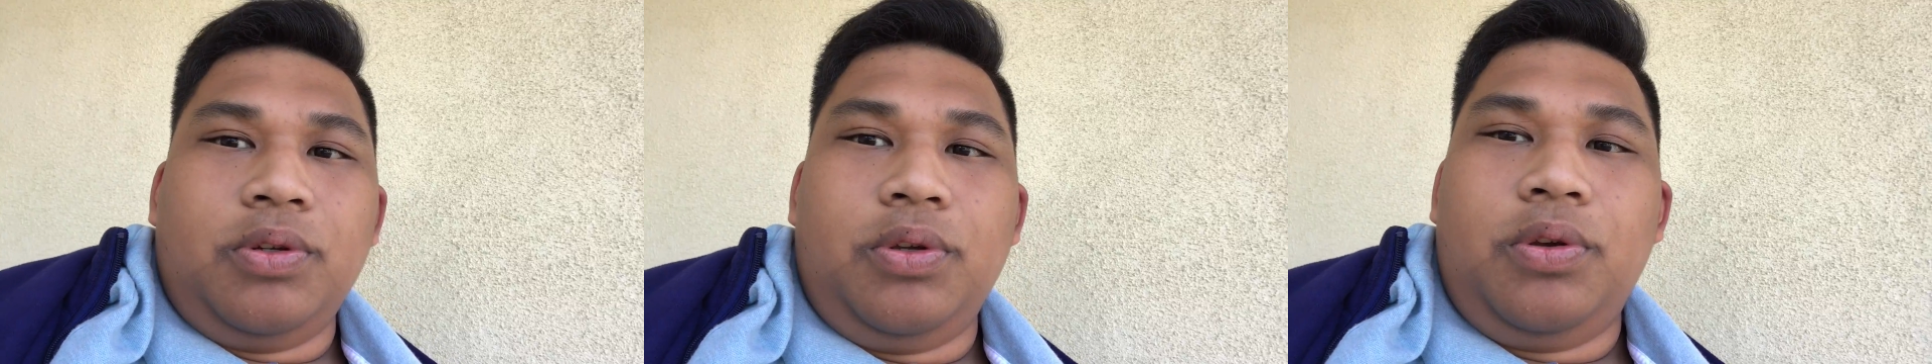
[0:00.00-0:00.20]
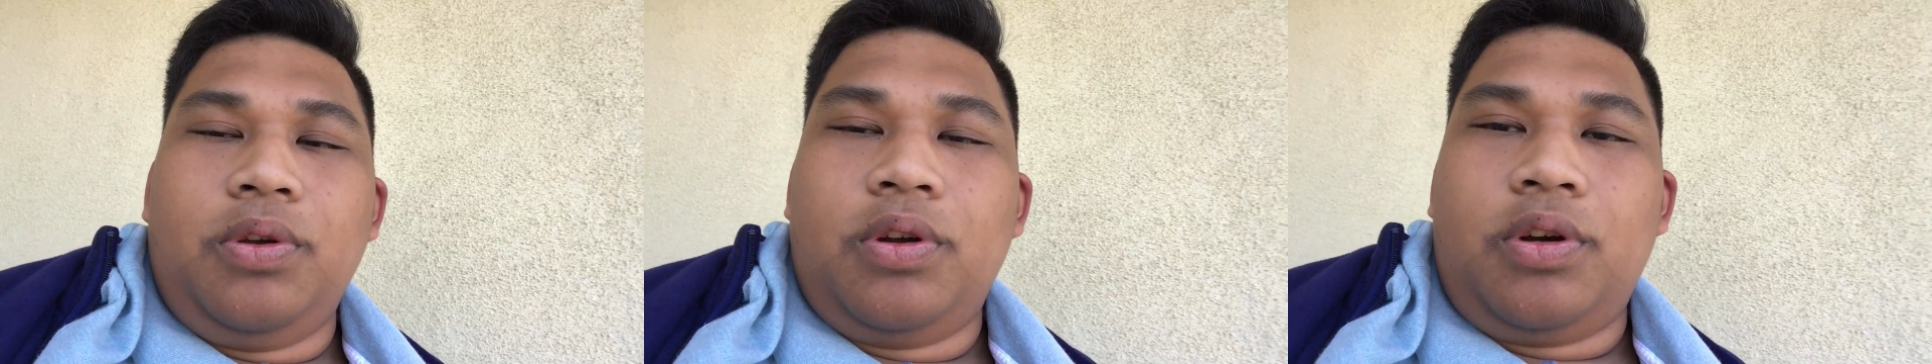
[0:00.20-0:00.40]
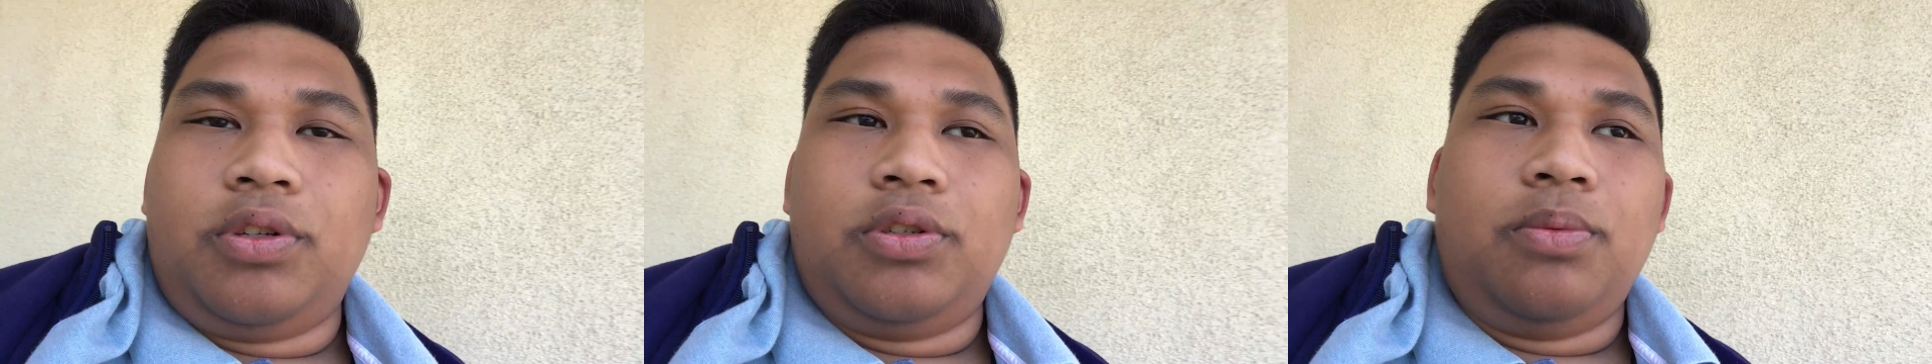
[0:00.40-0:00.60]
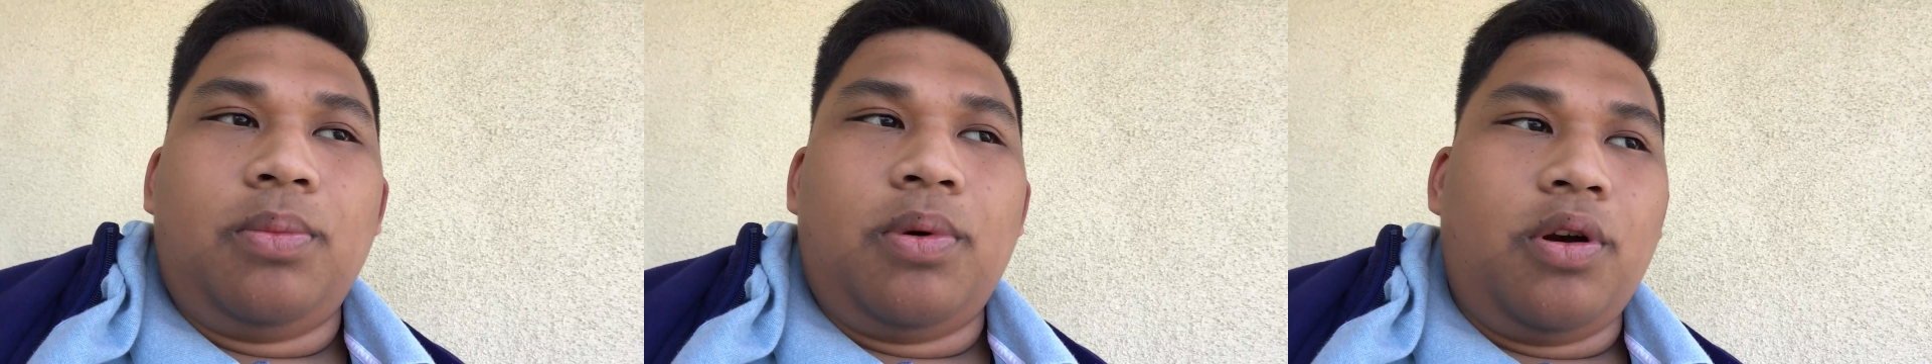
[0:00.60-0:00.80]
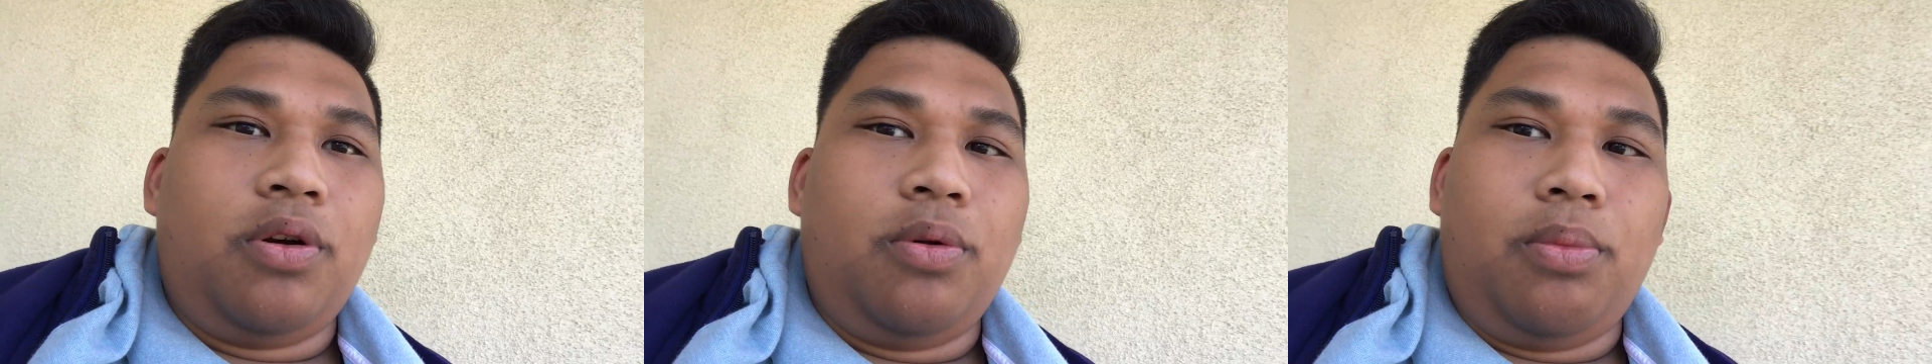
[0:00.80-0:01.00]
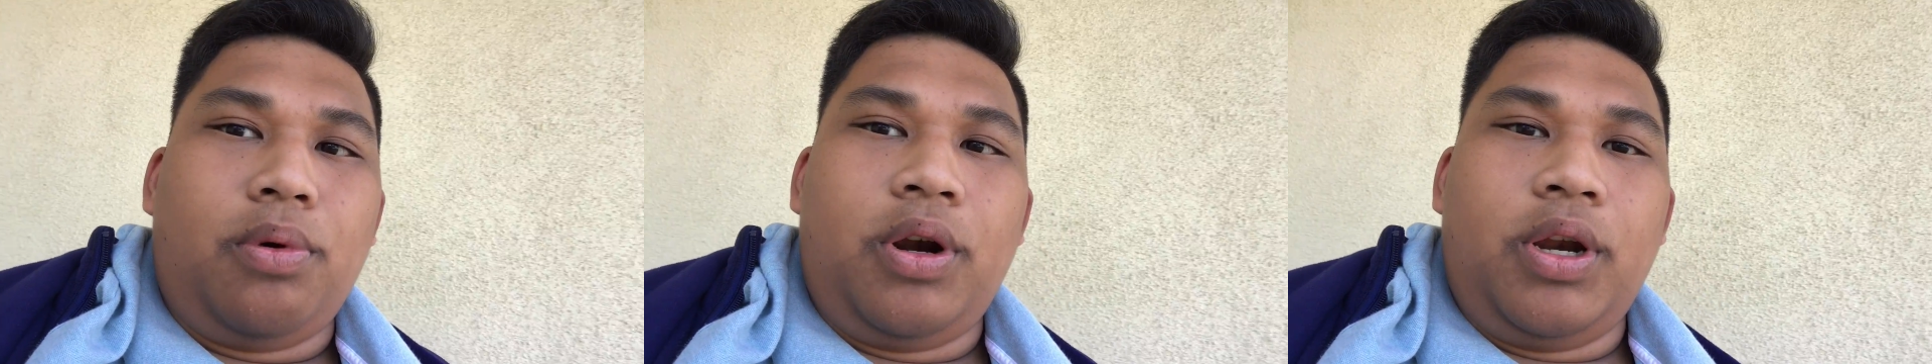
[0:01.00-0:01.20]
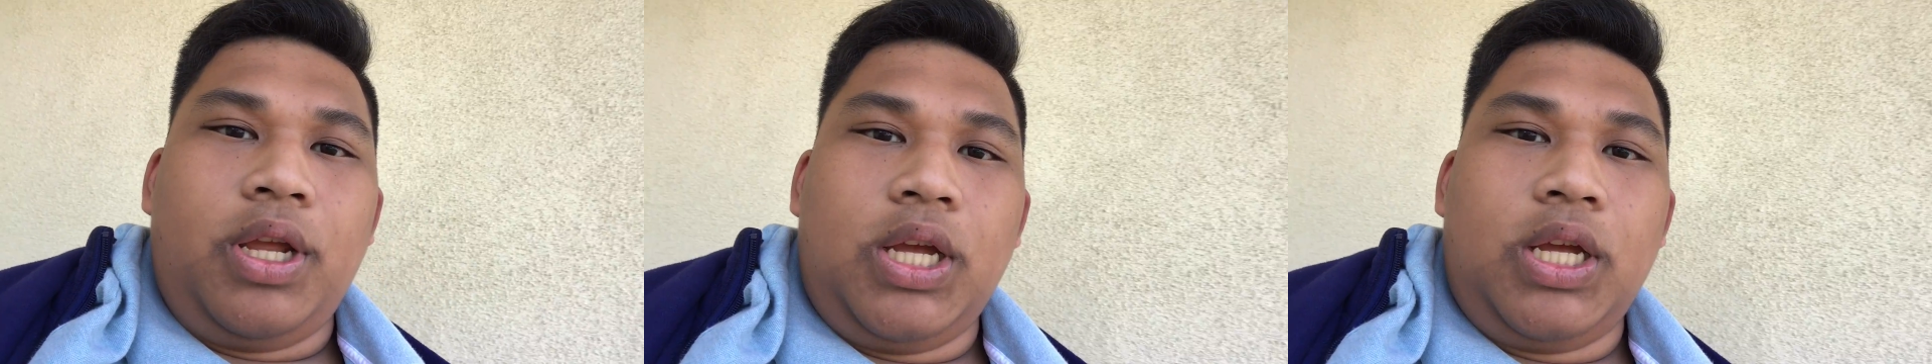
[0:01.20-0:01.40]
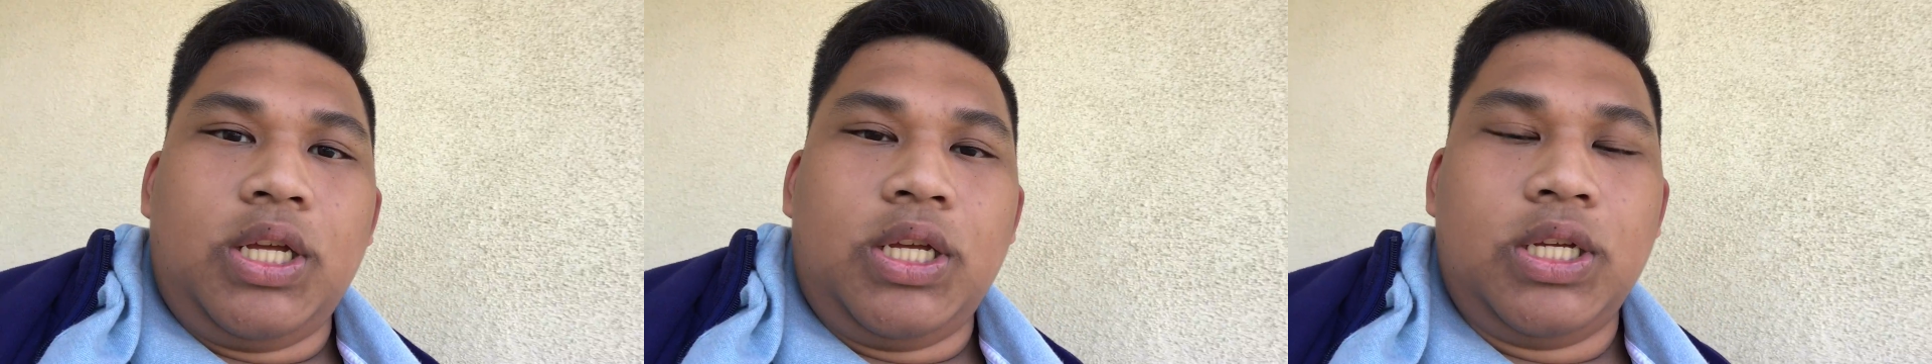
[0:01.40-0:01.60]
New York tomorrow
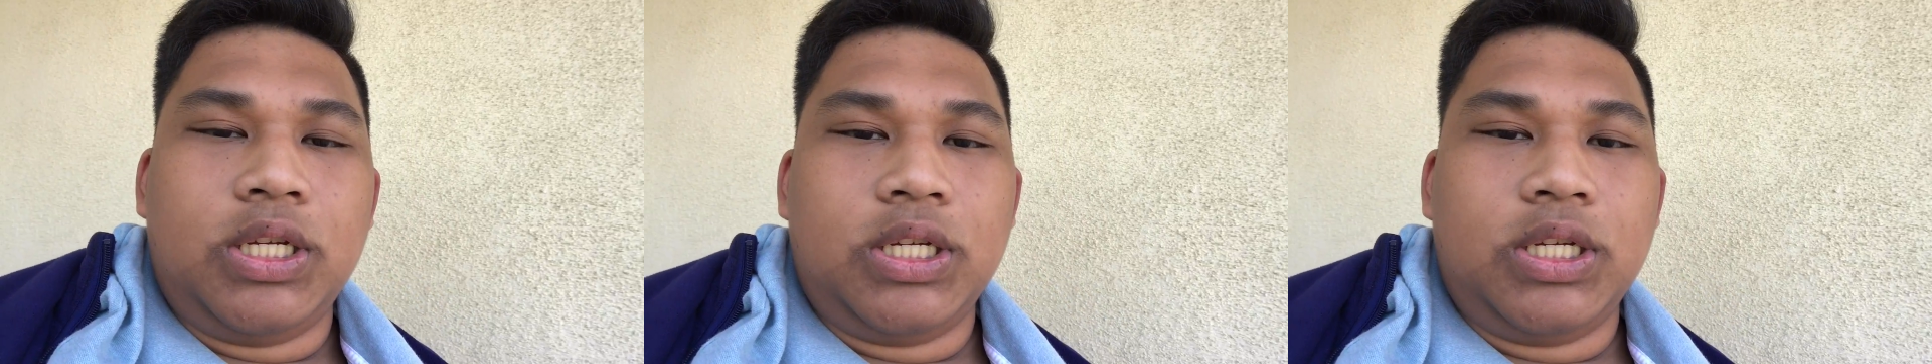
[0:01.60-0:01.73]
morning.